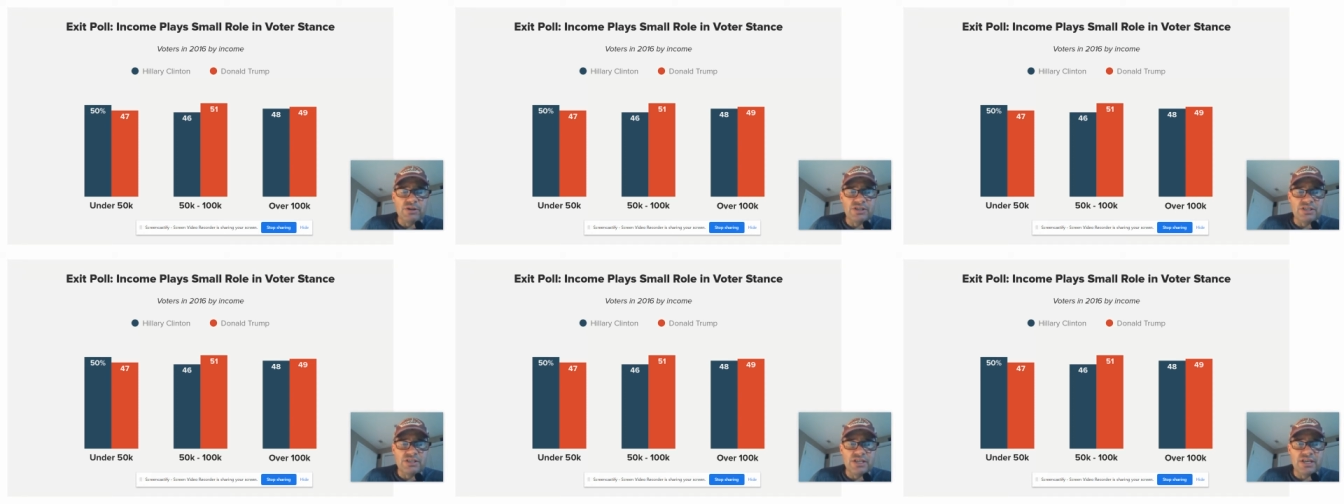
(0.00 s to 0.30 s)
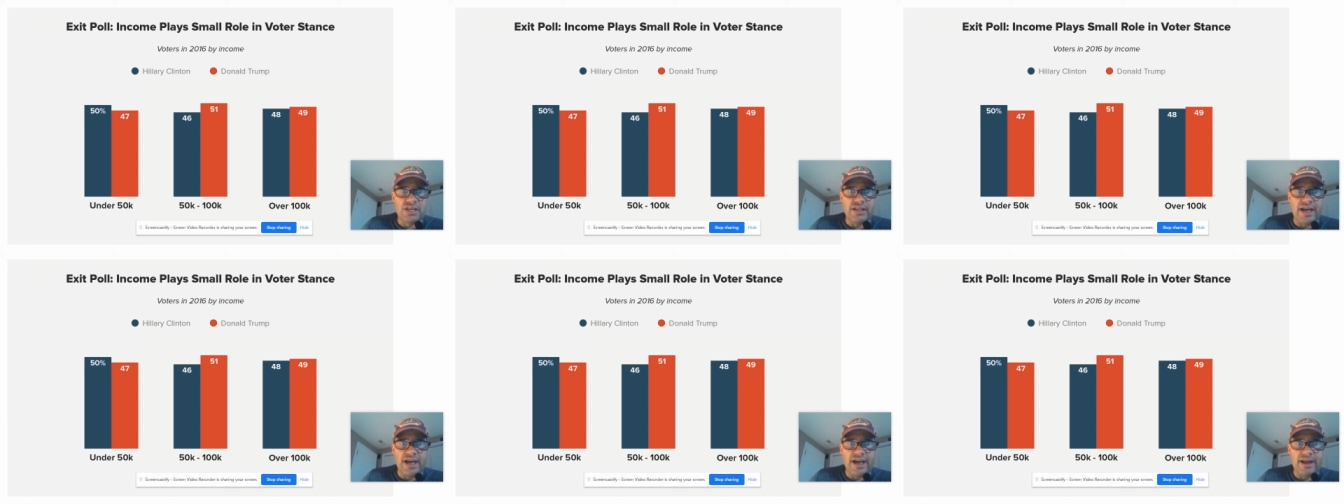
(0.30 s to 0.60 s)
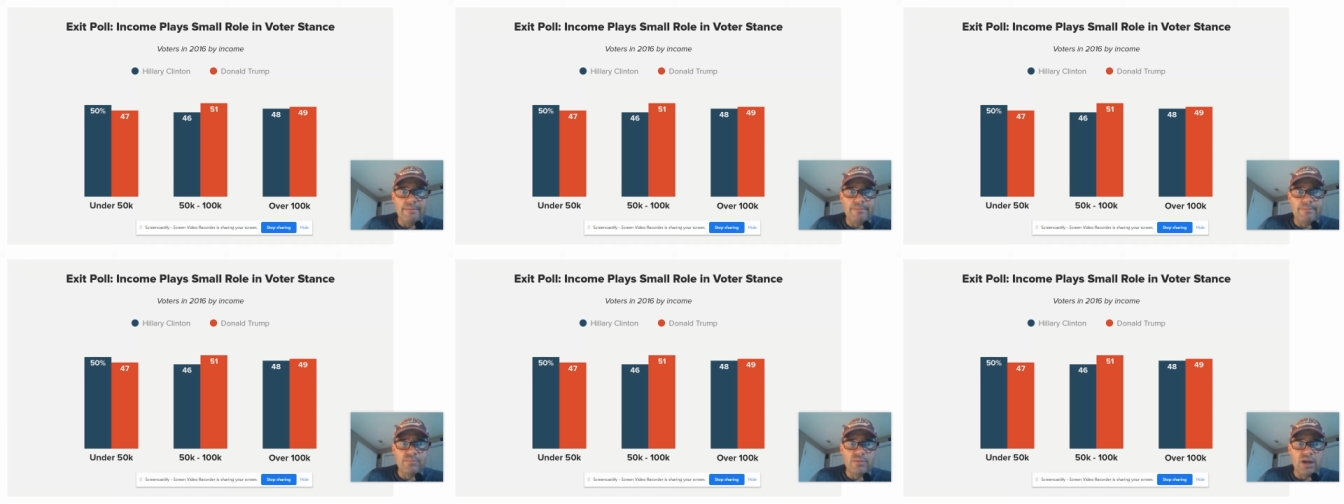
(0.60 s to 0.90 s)
see
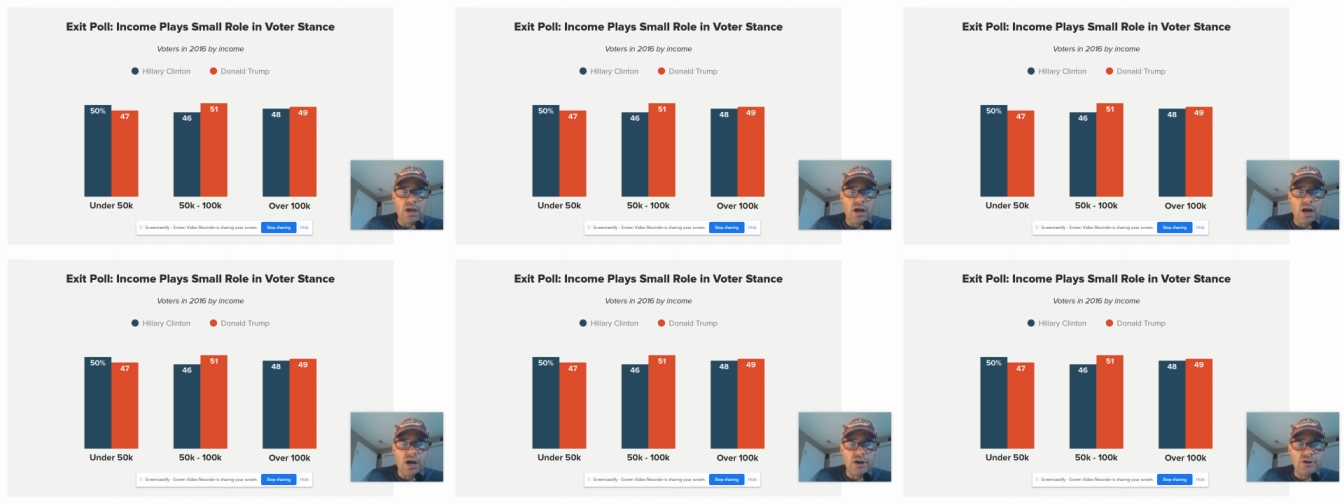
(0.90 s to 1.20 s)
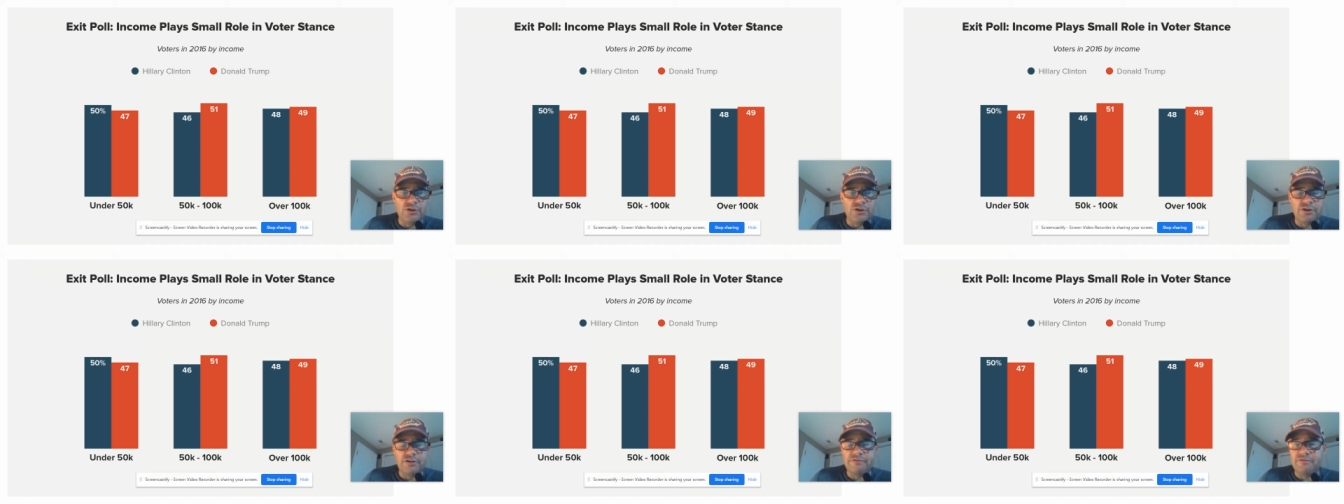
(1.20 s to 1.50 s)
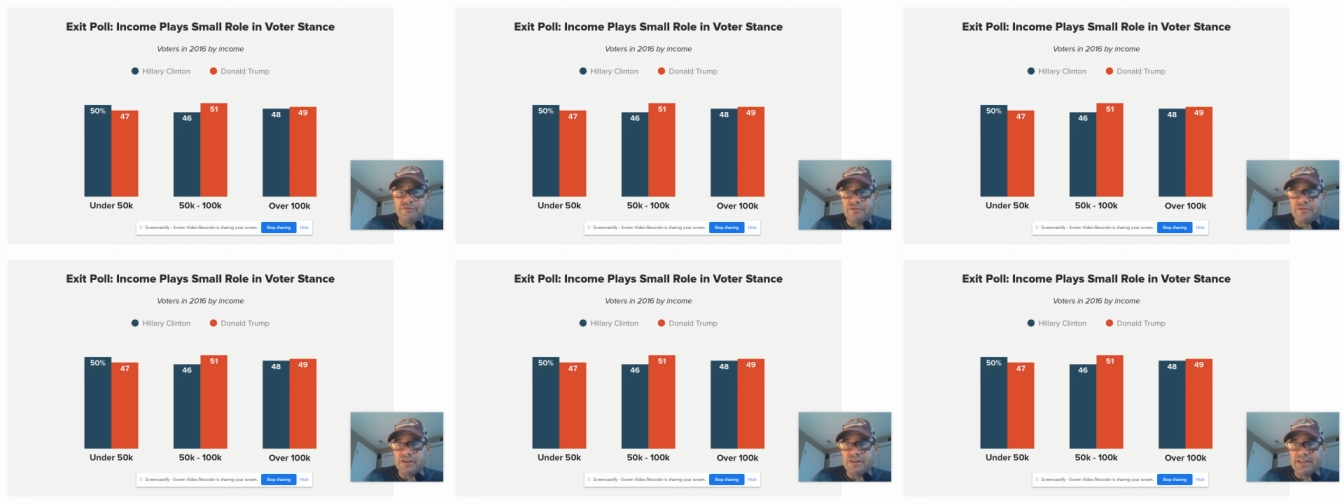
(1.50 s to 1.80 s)
that under
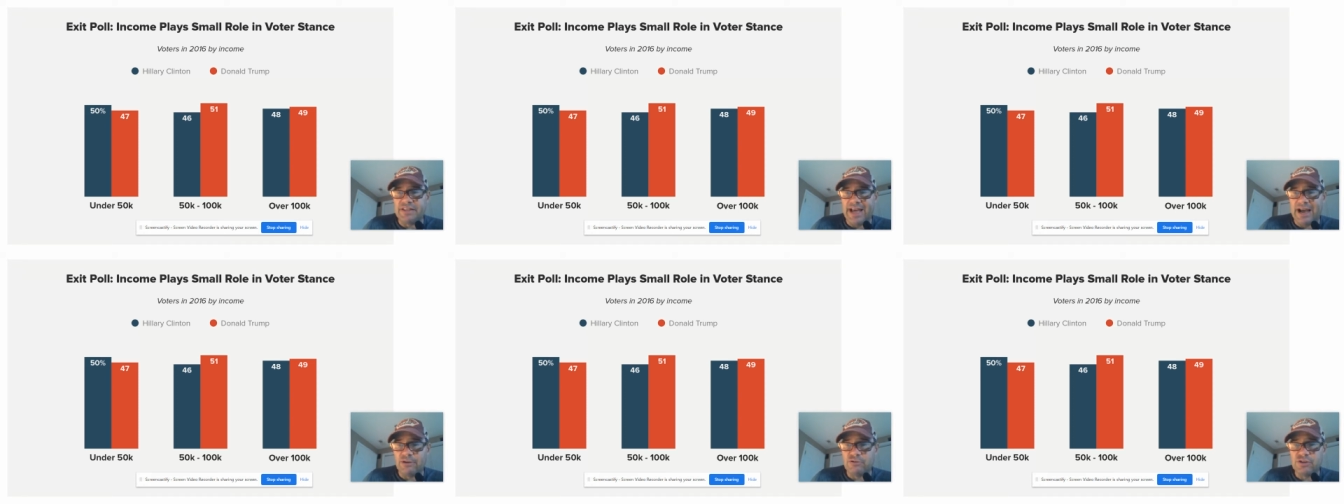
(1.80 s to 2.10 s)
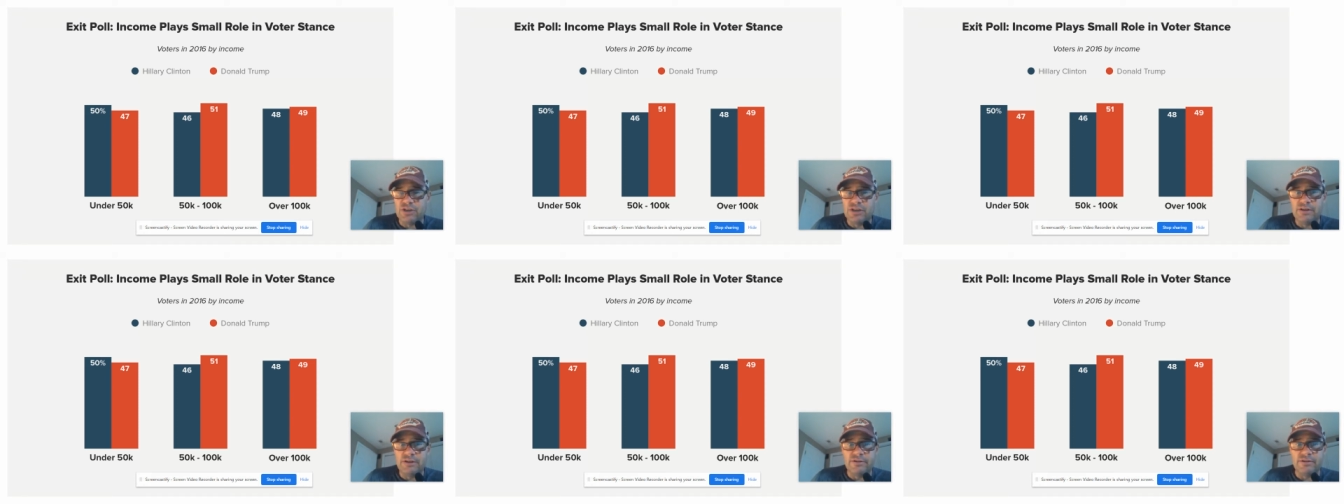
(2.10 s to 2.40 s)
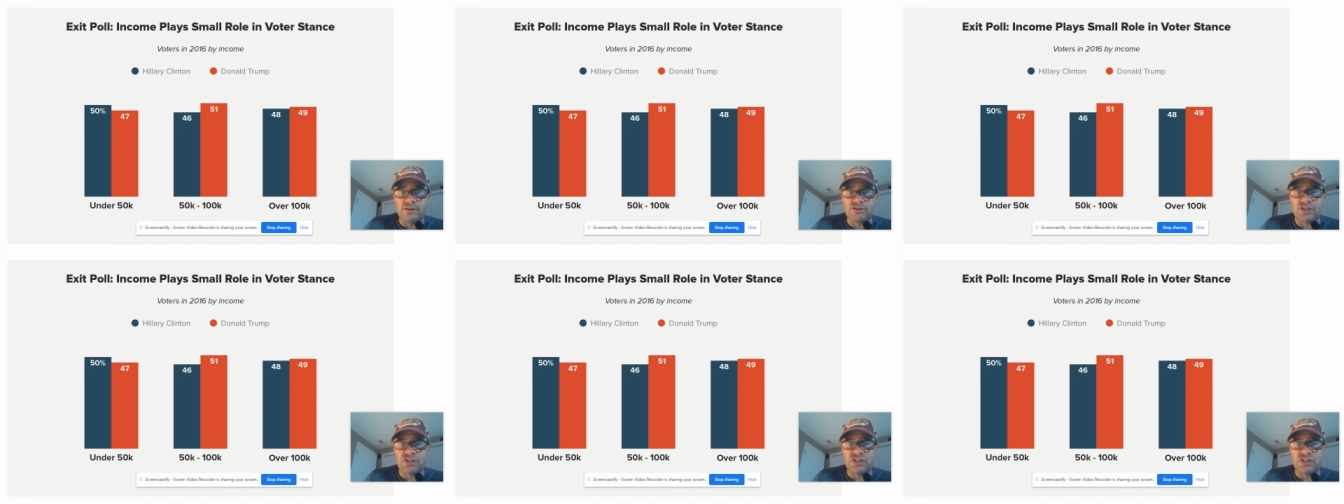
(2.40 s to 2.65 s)
50,000, there's a